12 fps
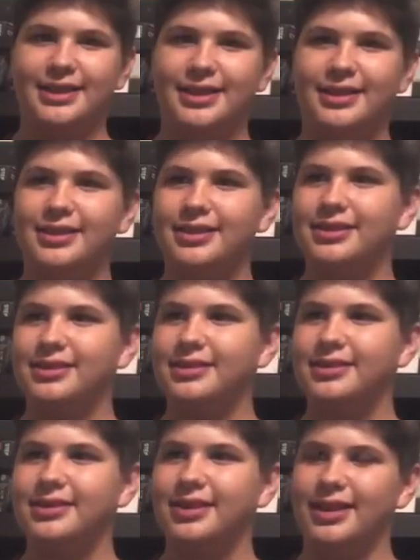
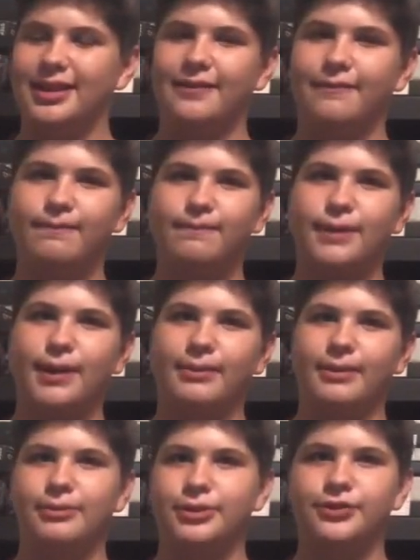it, in the
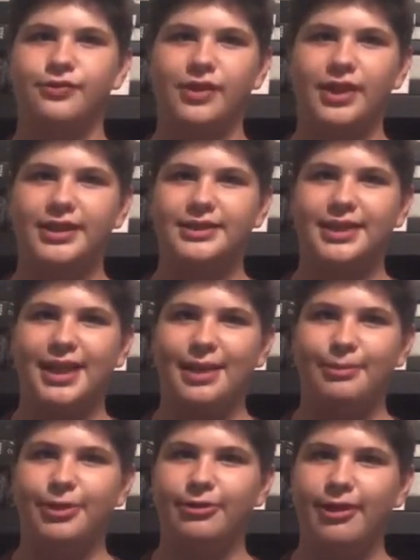probably most funniest
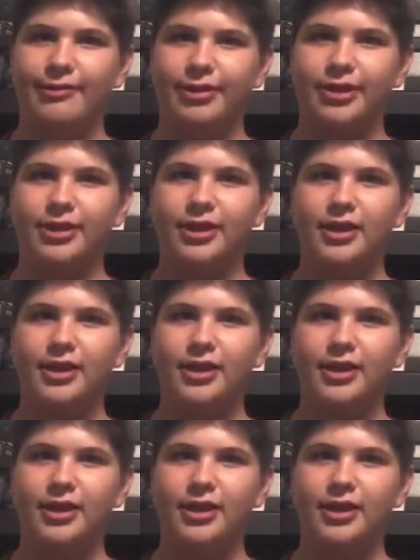cameo ever.